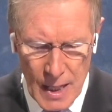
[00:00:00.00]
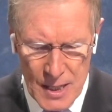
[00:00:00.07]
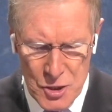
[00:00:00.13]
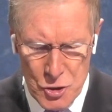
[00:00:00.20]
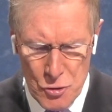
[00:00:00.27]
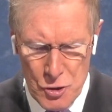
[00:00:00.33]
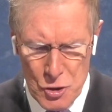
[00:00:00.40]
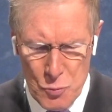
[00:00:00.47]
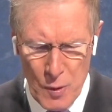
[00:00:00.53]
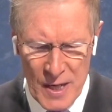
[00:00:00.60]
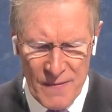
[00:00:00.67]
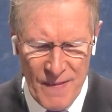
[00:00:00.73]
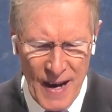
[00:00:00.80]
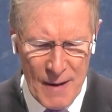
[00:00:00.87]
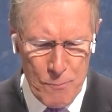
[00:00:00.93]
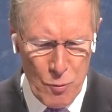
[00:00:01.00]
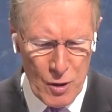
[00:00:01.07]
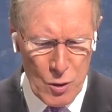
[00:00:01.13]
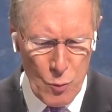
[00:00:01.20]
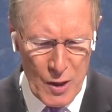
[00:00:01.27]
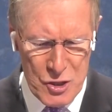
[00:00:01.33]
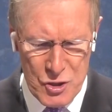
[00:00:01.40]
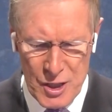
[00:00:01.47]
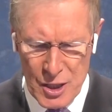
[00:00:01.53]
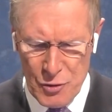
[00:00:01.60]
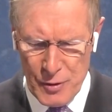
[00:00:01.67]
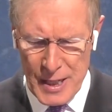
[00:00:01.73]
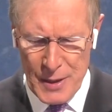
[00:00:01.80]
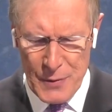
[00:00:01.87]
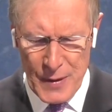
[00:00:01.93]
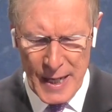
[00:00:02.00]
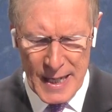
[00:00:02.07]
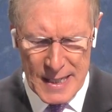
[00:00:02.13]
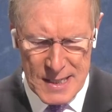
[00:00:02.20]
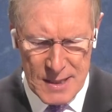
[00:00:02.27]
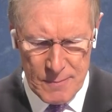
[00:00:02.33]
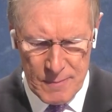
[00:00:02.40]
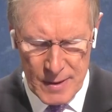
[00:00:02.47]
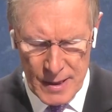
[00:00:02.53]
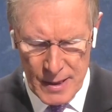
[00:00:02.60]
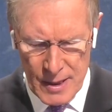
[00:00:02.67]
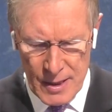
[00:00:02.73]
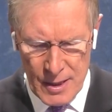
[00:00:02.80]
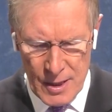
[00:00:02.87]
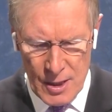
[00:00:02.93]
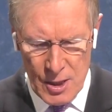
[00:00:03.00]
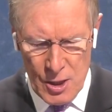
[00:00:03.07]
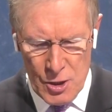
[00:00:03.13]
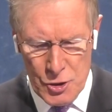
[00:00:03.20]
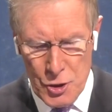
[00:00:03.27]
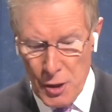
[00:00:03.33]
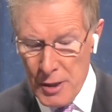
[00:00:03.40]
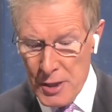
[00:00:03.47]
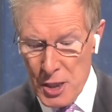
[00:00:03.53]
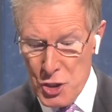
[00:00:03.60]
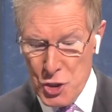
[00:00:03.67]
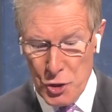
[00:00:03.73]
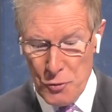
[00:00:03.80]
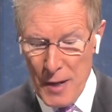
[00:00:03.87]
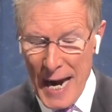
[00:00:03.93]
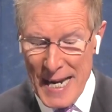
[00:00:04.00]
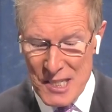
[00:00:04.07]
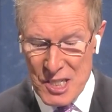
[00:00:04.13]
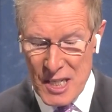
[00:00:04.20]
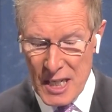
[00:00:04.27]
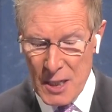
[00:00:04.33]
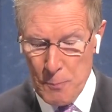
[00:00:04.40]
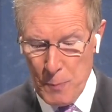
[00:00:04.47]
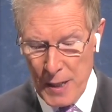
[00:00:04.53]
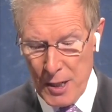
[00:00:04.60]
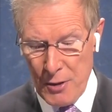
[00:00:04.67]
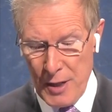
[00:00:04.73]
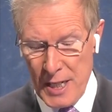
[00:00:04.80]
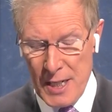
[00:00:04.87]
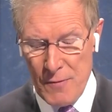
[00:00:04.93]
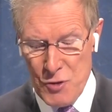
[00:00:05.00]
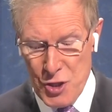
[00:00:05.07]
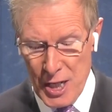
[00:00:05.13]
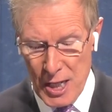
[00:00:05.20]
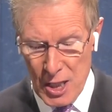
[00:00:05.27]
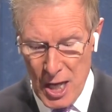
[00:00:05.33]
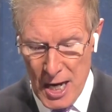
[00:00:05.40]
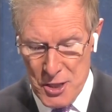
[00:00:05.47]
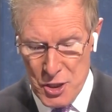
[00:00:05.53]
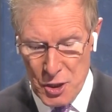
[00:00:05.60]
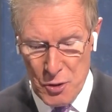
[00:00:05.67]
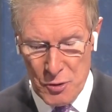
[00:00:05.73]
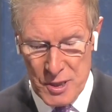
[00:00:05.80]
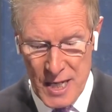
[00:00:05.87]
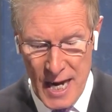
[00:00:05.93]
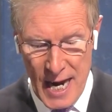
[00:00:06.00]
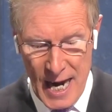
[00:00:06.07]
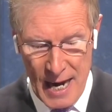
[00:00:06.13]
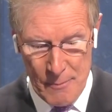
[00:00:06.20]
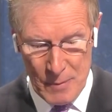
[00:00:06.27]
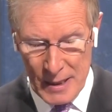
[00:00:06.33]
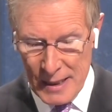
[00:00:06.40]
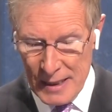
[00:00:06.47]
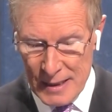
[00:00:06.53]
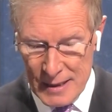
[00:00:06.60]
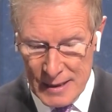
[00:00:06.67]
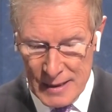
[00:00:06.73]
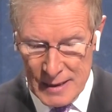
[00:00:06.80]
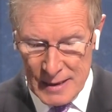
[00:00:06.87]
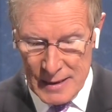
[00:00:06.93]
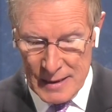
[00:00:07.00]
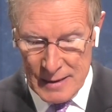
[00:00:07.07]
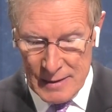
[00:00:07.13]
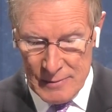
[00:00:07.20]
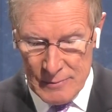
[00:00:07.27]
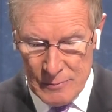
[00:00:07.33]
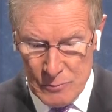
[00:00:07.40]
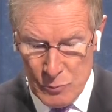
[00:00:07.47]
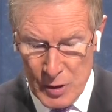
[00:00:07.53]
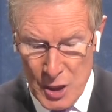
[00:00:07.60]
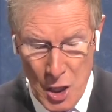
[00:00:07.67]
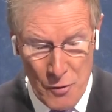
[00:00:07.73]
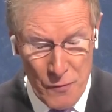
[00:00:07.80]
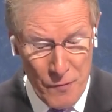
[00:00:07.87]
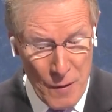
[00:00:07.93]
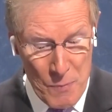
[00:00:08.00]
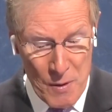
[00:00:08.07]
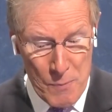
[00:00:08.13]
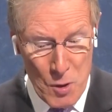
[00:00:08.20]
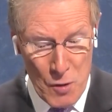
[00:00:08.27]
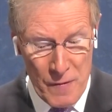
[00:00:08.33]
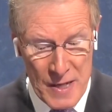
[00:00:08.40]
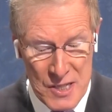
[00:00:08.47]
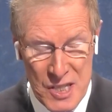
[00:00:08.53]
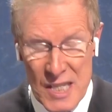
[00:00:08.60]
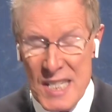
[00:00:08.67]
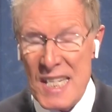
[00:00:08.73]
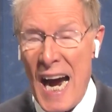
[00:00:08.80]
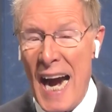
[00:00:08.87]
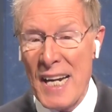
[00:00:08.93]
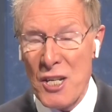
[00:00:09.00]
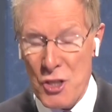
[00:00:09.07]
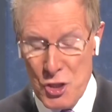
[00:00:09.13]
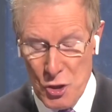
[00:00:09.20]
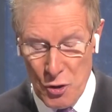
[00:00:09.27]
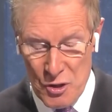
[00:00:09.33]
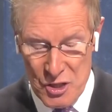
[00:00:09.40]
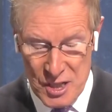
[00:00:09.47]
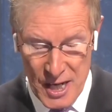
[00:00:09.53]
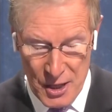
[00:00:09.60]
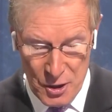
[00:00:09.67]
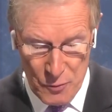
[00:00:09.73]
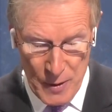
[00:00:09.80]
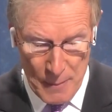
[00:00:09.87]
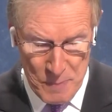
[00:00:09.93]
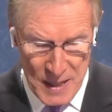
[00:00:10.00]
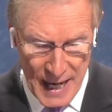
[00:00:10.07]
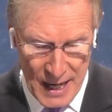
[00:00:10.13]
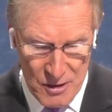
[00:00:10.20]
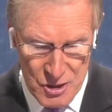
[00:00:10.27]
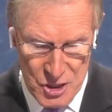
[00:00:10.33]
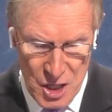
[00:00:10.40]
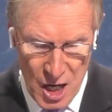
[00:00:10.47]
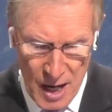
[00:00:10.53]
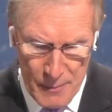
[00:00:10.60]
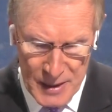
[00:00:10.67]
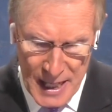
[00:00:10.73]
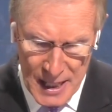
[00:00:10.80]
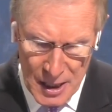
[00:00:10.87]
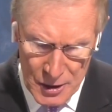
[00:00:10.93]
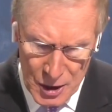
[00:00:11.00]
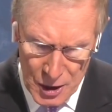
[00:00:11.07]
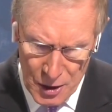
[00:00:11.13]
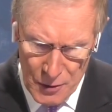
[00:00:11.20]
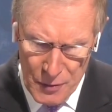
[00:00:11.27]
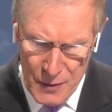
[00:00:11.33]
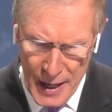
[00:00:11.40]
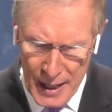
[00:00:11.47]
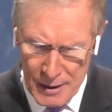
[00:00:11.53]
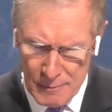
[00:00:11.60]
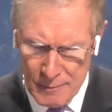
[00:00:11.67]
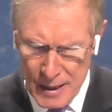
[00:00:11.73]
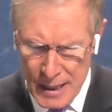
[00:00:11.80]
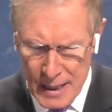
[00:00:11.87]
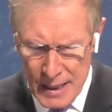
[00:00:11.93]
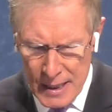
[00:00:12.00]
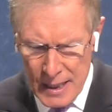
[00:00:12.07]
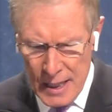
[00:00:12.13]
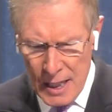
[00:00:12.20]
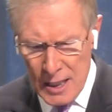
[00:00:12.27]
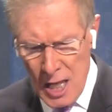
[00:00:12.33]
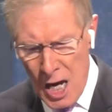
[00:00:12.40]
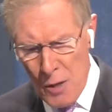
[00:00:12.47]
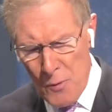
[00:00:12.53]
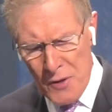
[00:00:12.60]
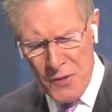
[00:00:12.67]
Let's do the 25 point question in green things. During the Jurassic period of geological time, we know from the movies that dinosaurs and other reptiles dominated the earth then. Along